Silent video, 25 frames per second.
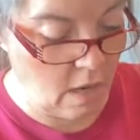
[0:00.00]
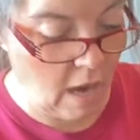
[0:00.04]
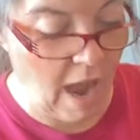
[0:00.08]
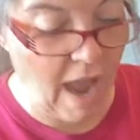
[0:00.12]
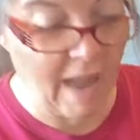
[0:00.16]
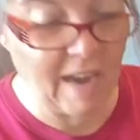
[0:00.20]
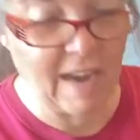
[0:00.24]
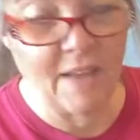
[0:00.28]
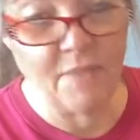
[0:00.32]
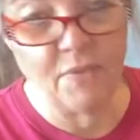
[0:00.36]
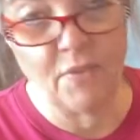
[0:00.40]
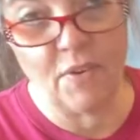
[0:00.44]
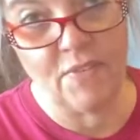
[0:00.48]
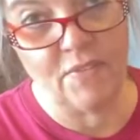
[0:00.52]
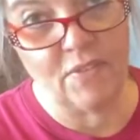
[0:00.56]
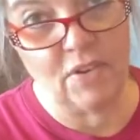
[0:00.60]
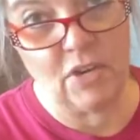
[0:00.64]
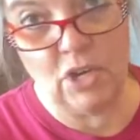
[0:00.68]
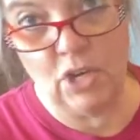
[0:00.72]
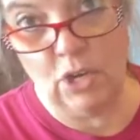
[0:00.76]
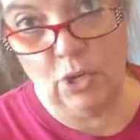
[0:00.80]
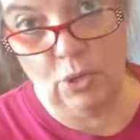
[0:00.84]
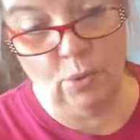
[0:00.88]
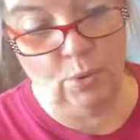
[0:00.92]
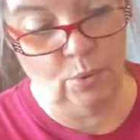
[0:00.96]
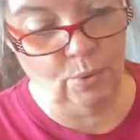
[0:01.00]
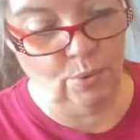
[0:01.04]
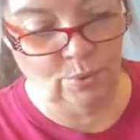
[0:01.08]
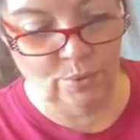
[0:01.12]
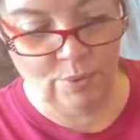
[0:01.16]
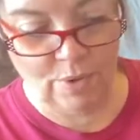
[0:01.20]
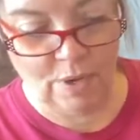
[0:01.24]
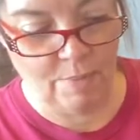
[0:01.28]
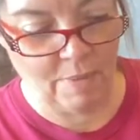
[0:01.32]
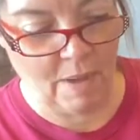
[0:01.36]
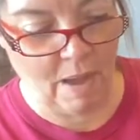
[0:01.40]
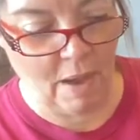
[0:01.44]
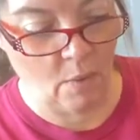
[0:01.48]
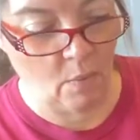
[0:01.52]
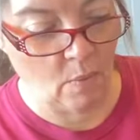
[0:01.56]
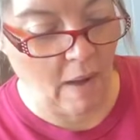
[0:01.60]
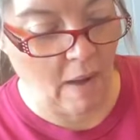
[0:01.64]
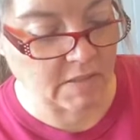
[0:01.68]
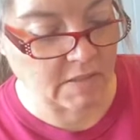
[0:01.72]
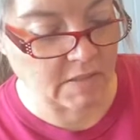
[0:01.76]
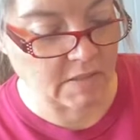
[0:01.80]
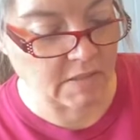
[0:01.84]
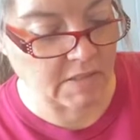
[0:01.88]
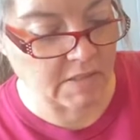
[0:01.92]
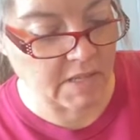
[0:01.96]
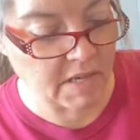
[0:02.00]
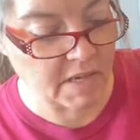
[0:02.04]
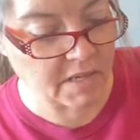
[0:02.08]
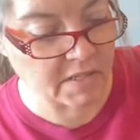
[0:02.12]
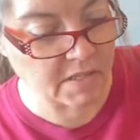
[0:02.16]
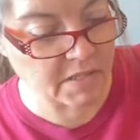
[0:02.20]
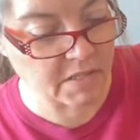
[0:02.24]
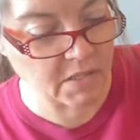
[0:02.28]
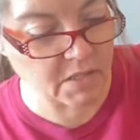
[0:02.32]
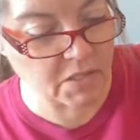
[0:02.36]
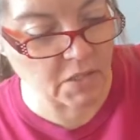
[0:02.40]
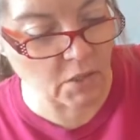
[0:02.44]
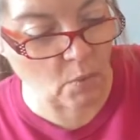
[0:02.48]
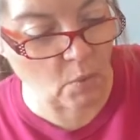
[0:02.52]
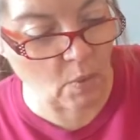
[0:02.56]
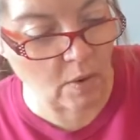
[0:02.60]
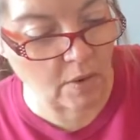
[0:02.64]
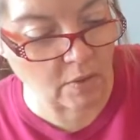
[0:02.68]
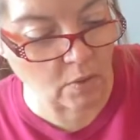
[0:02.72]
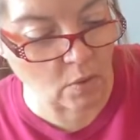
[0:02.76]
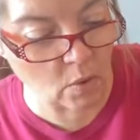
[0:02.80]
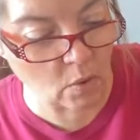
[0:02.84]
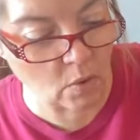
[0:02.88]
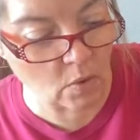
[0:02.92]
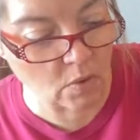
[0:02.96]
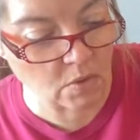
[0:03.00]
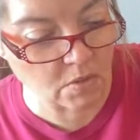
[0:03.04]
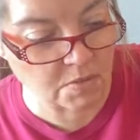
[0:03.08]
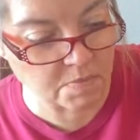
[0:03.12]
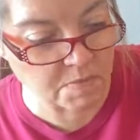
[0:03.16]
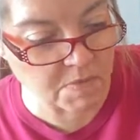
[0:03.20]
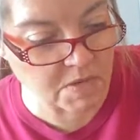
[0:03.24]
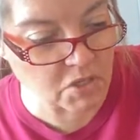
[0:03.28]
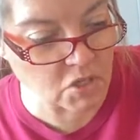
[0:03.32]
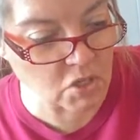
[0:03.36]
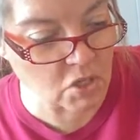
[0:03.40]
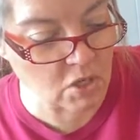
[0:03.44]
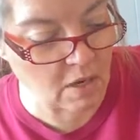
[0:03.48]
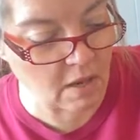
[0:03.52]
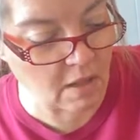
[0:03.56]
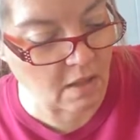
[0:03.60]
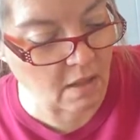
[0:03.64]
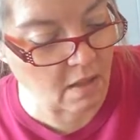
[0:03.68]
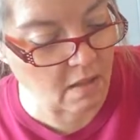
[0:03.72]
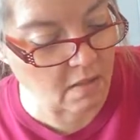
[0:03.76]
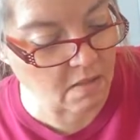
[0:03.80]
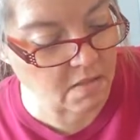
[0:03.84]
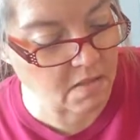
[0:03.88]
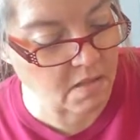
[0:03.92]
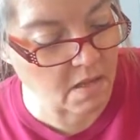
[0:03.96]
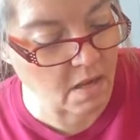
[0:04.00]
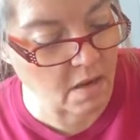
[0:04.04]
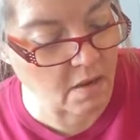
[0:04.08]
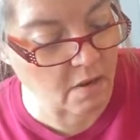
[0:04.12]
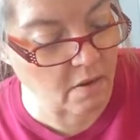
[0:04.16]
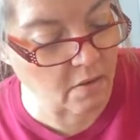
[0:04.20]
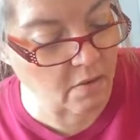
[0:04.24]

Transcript: never even knew about wax sticks until one of the girls mentioned it, so.